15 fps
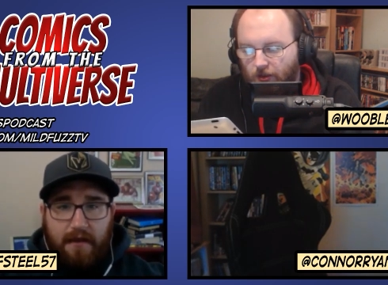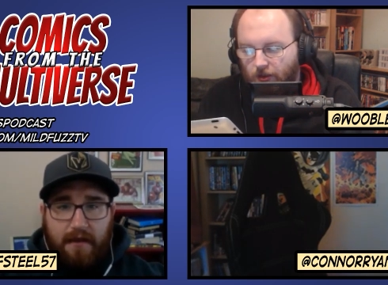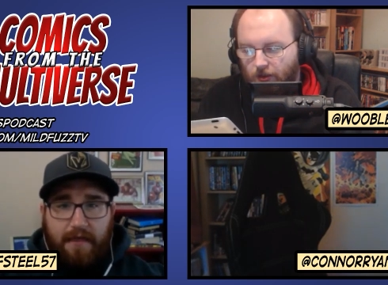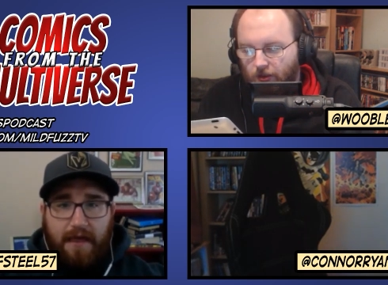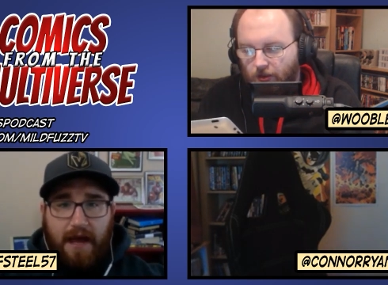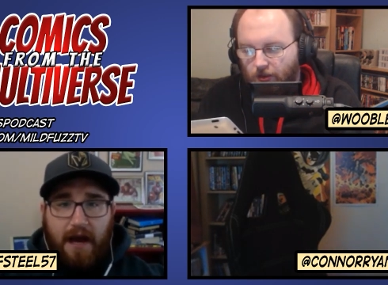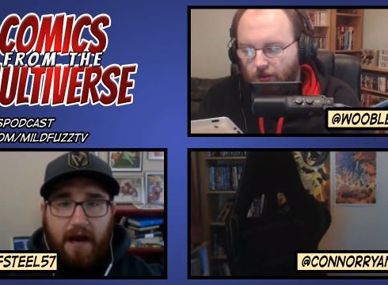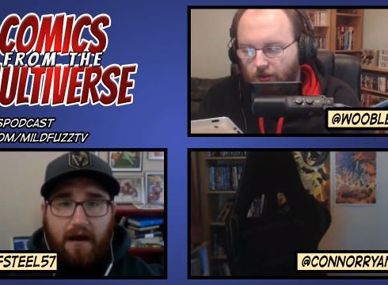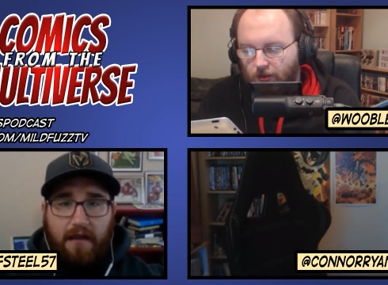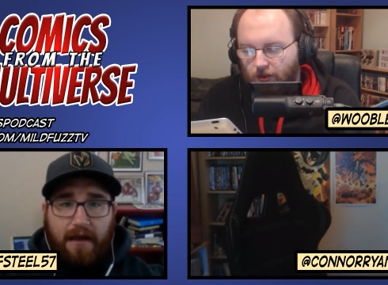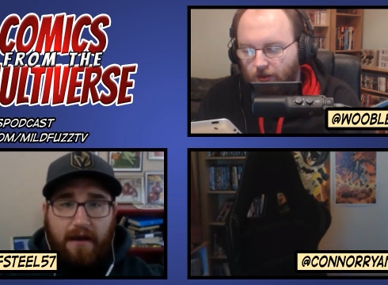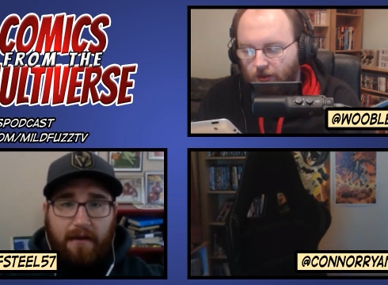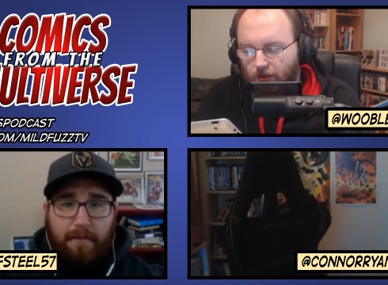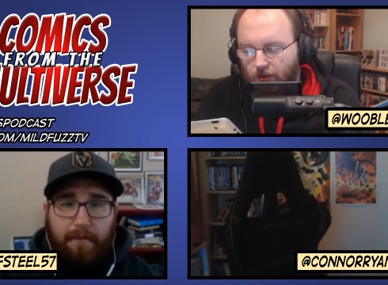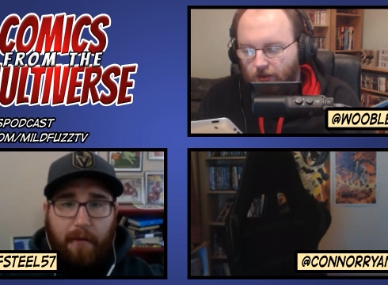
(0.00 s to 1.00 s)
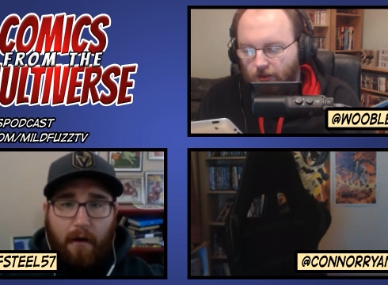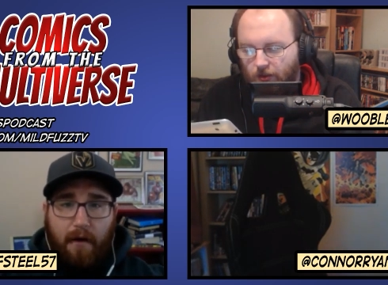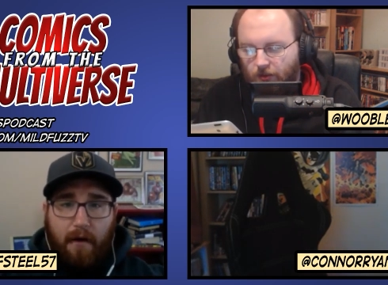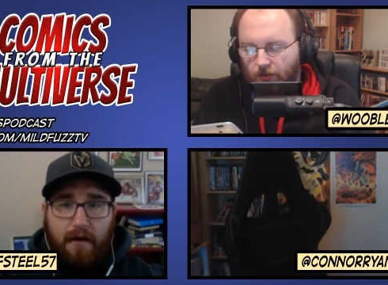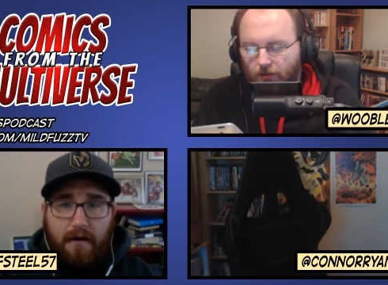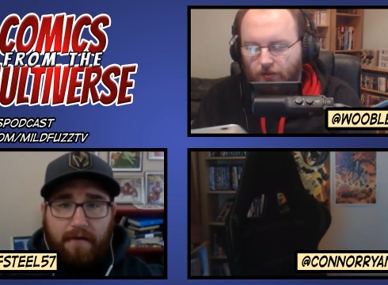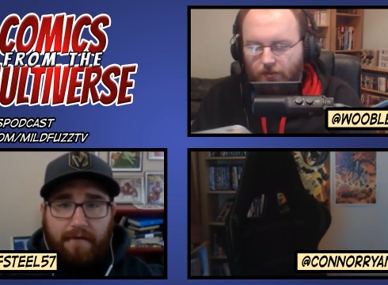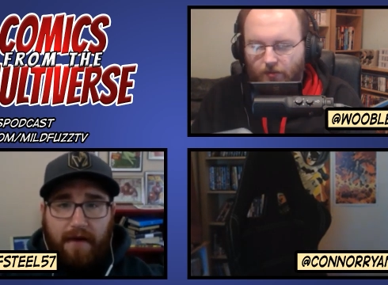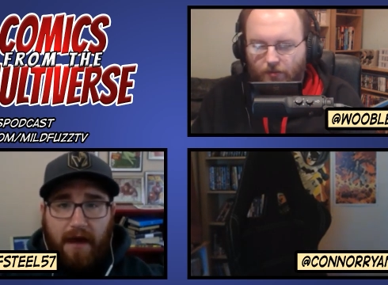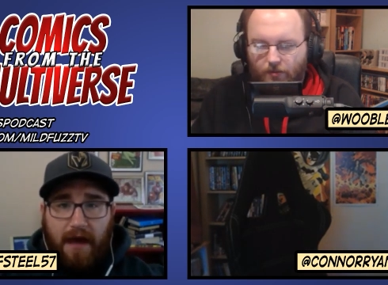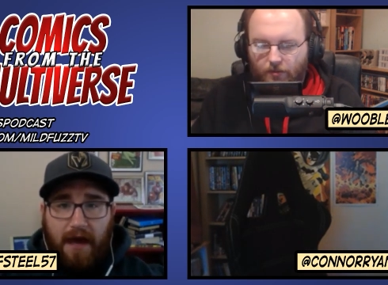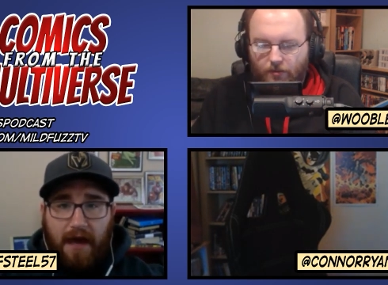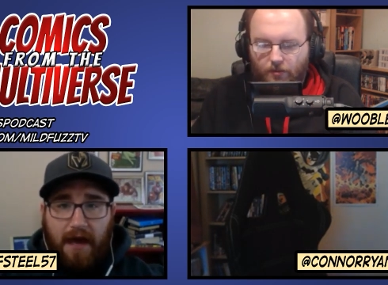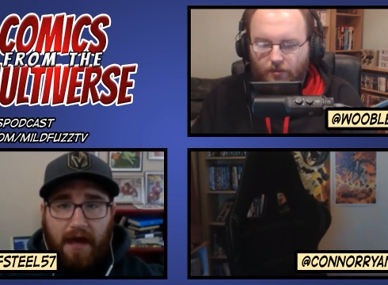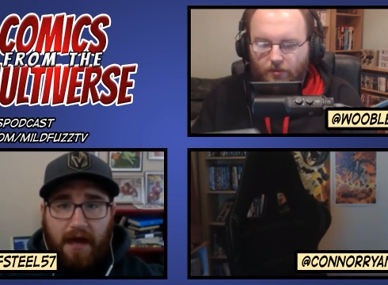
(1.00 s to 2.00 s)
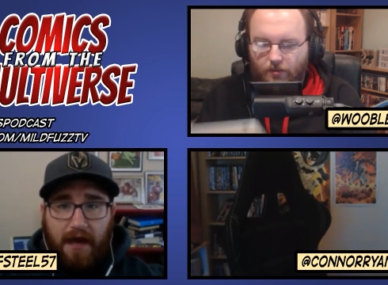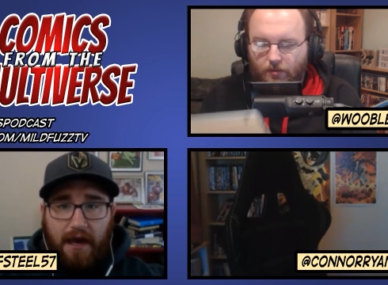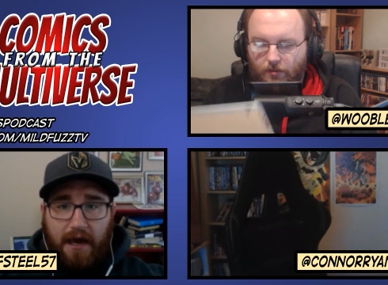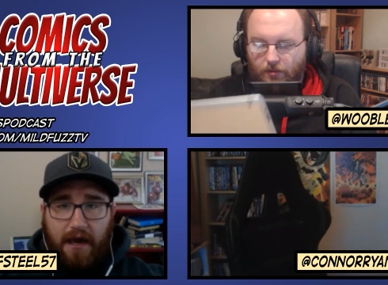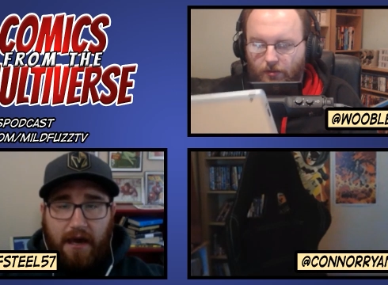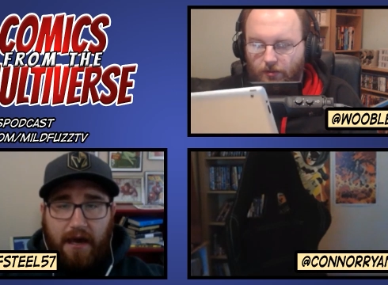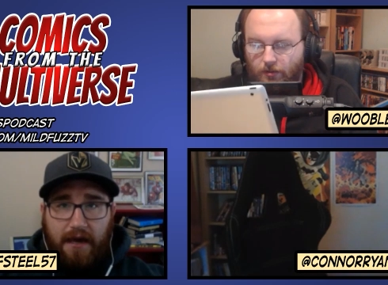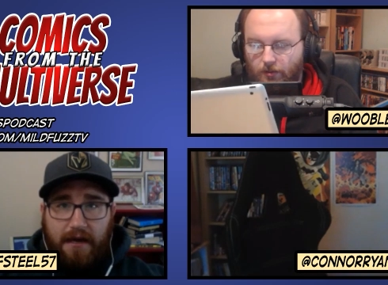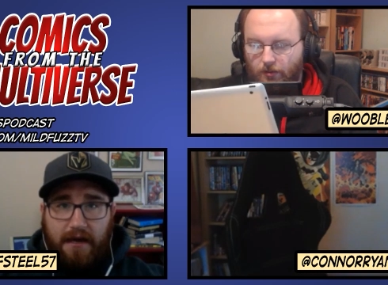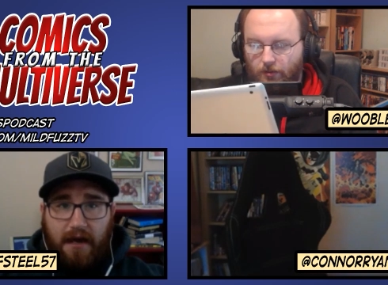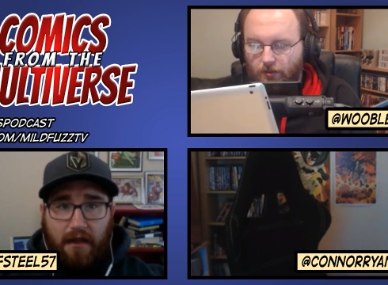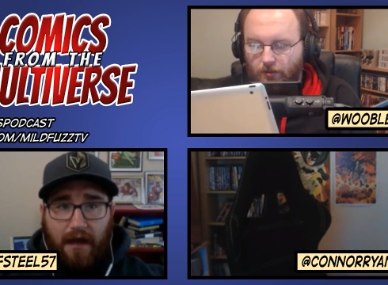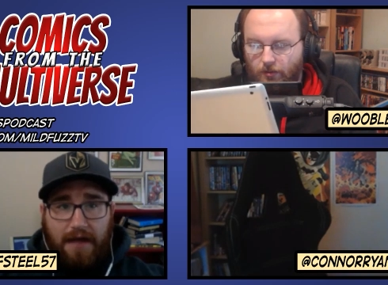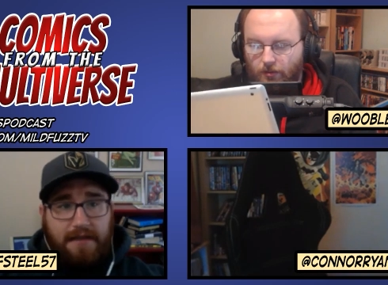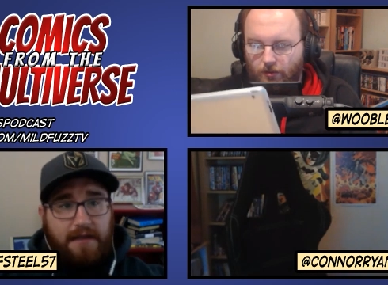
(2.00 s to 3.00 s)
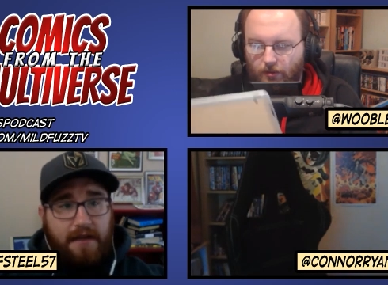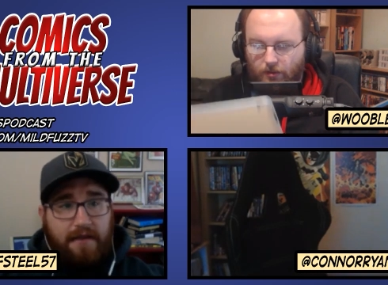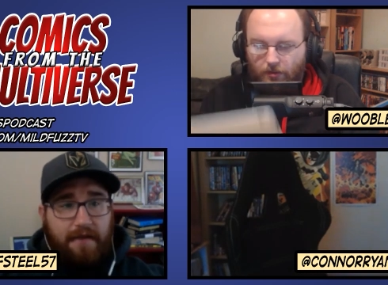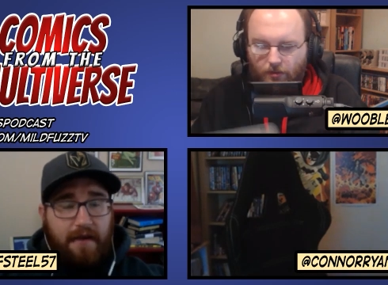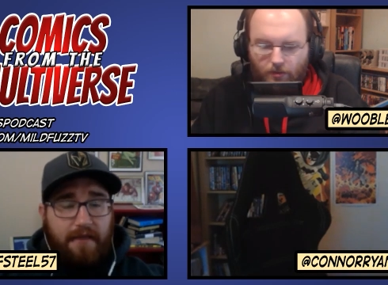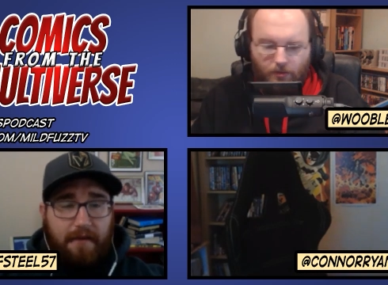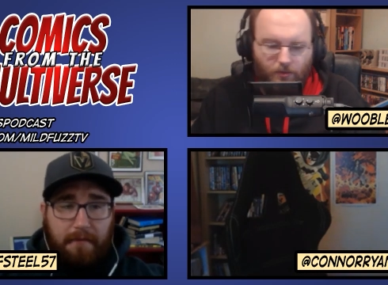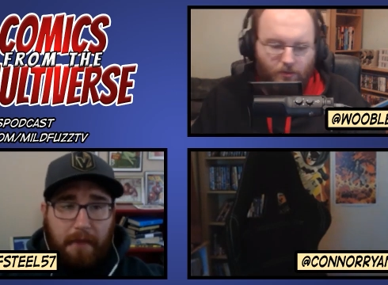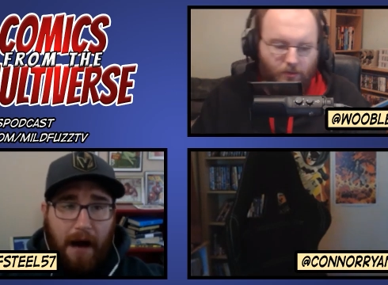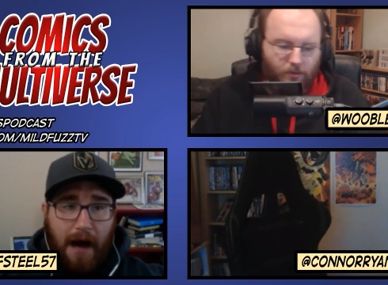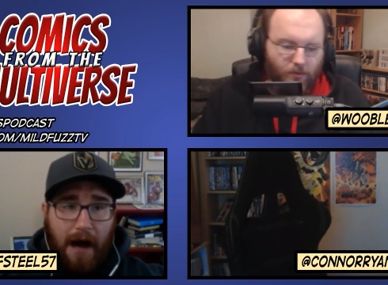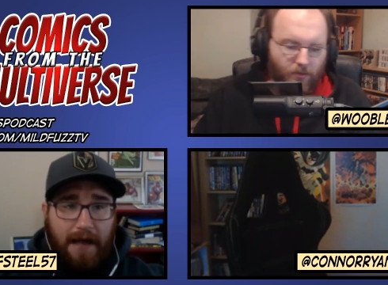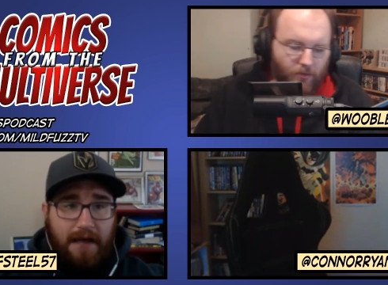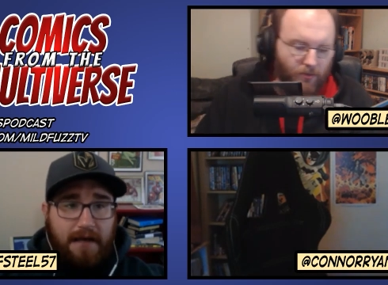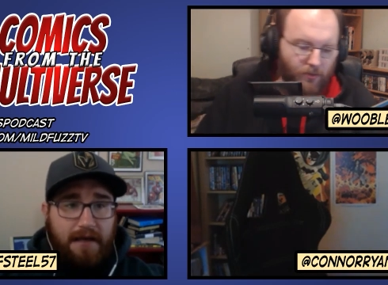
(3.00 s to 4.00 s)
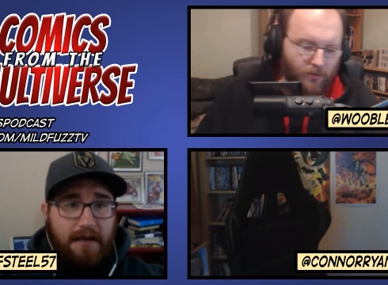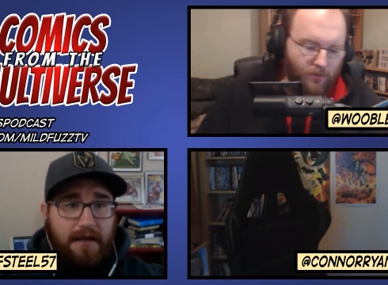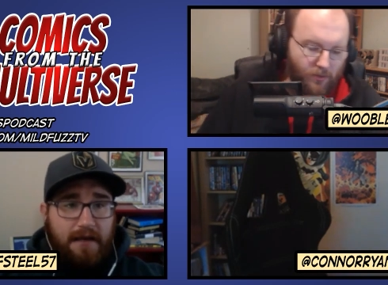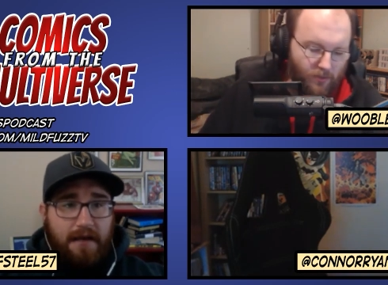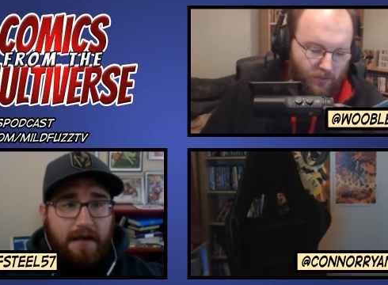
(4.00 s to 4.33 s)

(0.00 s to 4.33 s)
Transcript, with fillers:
Speaker 1: they're they're part of a a collective in the mind,